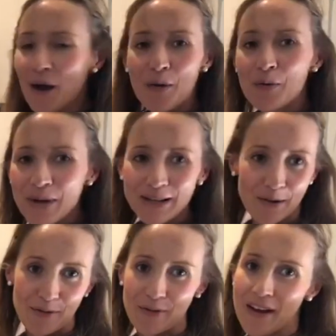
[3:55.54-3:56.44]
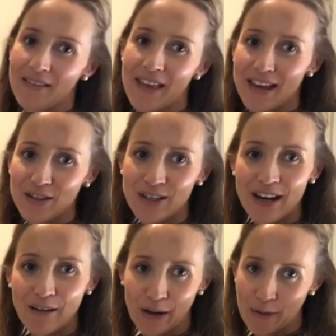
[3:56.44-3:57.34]
Always offer the
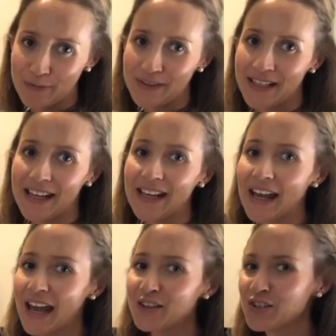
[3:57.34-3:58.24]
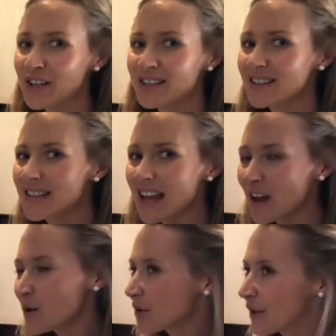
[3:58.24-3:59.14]
engineer a cup of tea and just say,
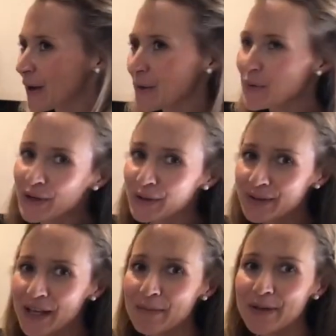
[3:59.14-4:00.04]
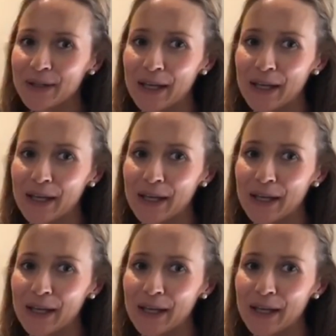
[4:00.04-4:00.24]
oh, you know, what are your tips on